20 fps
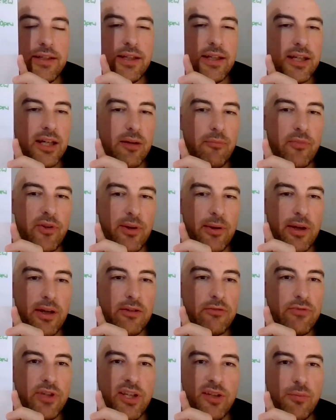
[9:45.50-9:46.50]
comes out
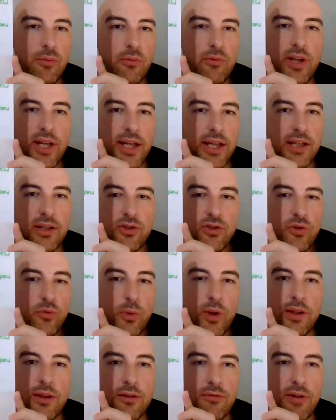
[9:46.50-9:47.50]
in reasonable nick, it should
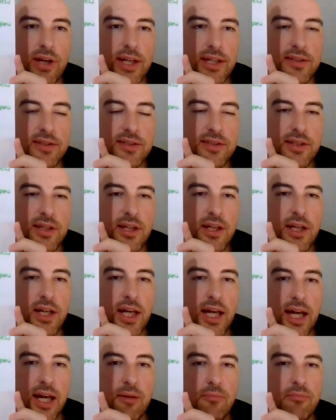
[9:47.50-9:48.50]
win the race.
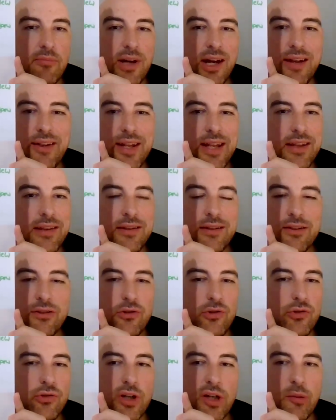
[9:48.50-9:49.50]
And then
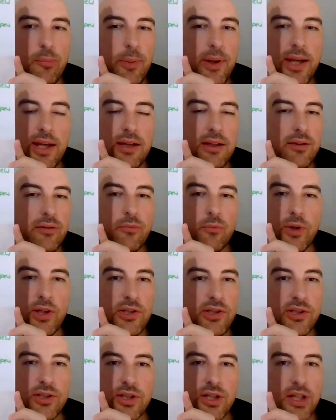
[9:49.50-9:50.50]
trying to pick
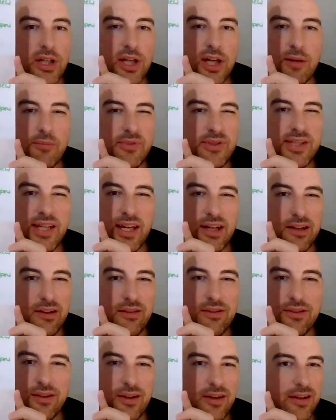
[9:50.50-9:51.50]
which is going to come second and
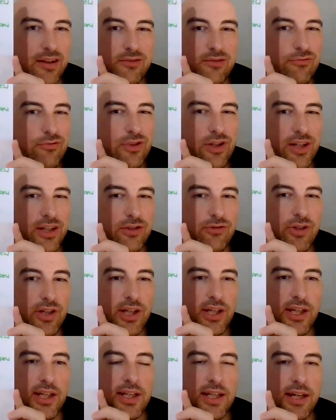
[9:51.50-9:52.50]
third is really
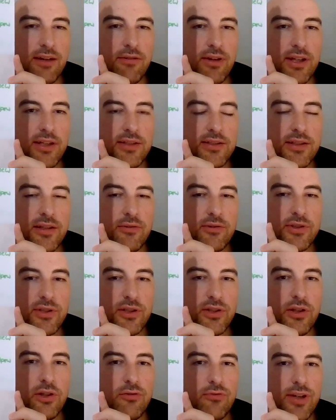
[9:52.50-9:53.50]
tricky in that race. So it's a
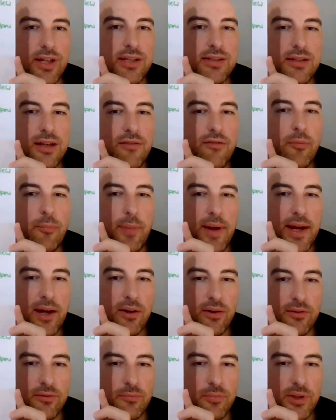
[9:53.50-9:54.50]
good race to have a bet
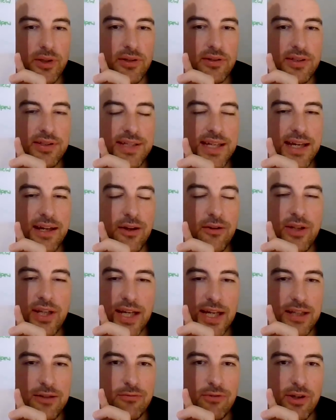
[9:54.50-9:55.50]
on, because it's only
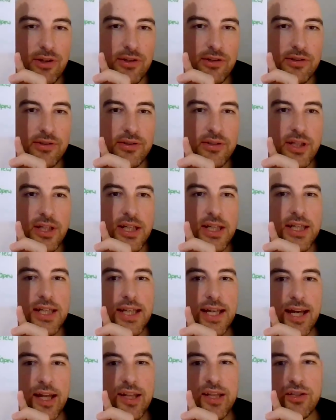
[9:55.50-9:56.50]
eight runners
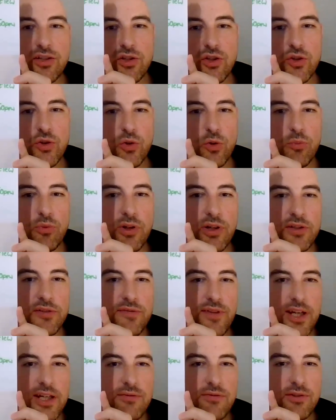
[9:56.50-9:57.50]
and there's a short price
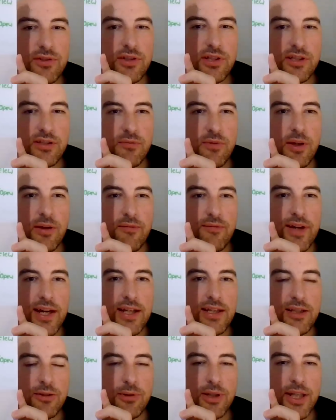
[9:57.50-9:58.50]
favourite, so there's a bit of
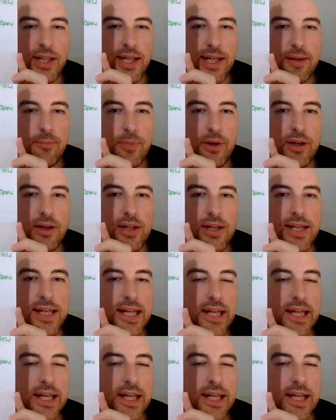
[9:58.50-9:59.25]
value in there, but